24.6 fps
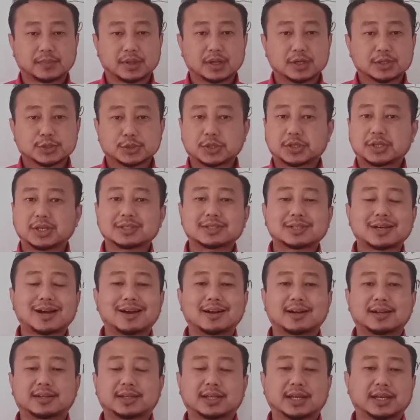So these
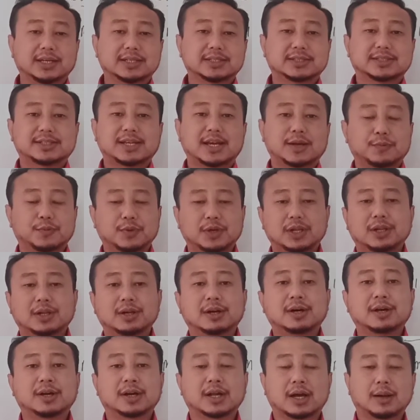are the things that we
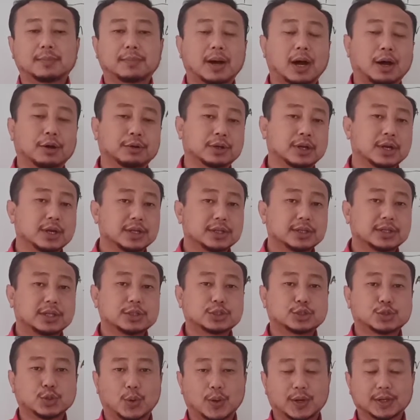learn about the
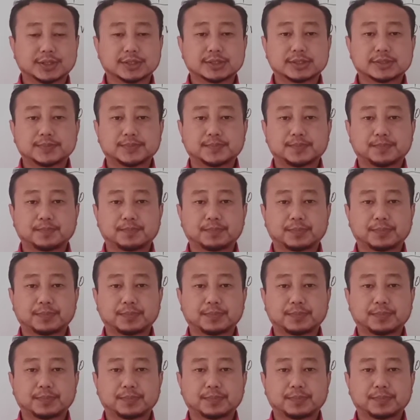joints.